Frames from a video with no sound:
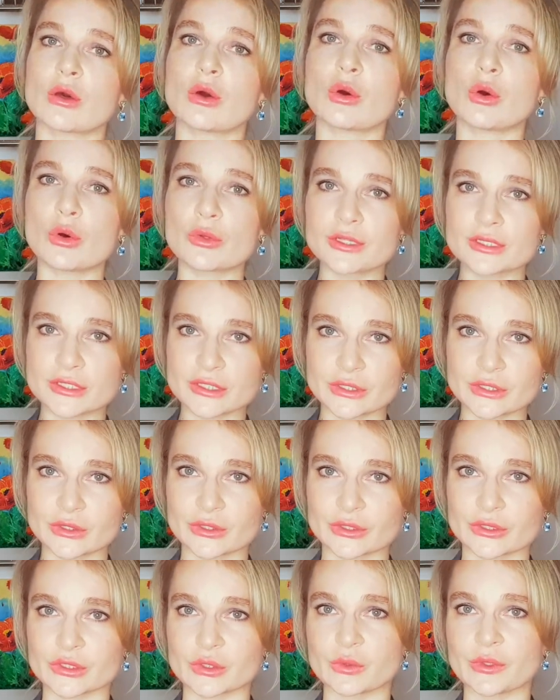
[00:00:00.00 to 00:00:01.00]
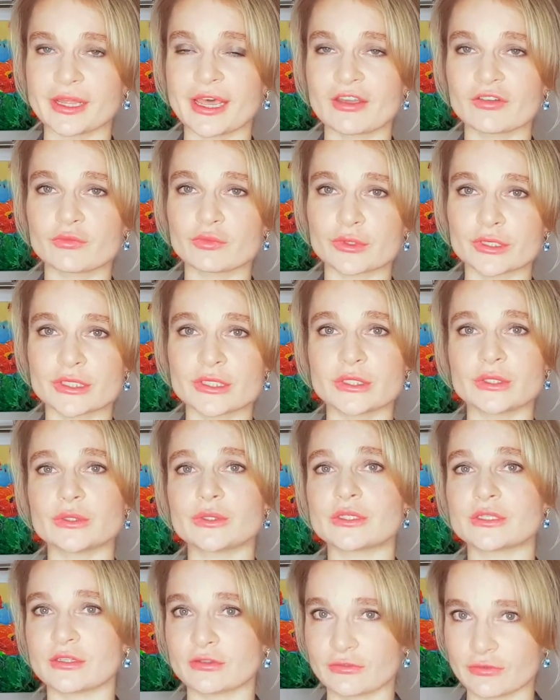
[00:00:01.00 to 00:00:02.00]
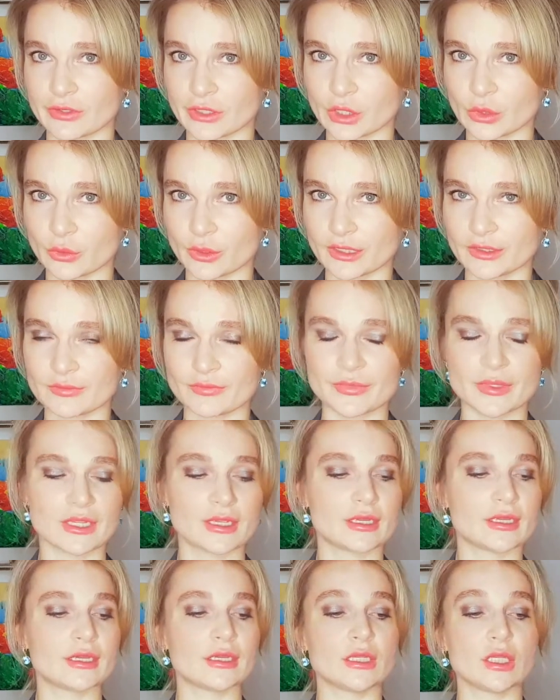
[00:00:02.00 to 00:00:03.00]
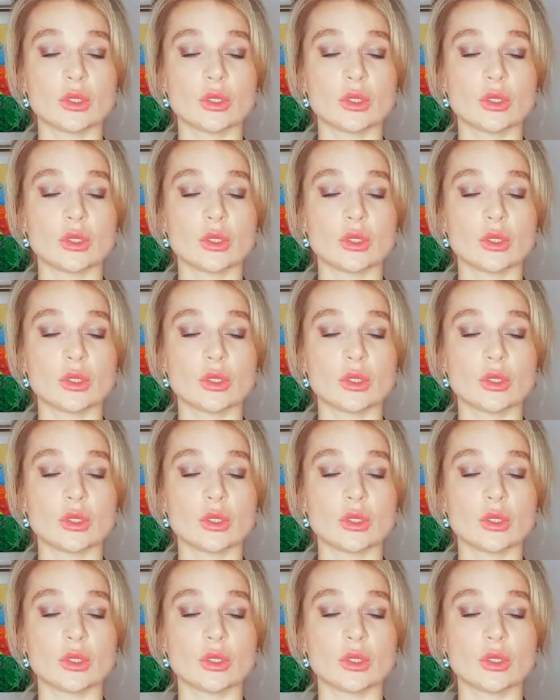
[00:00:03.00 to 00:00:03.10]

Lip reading: all the students will have produced the following. You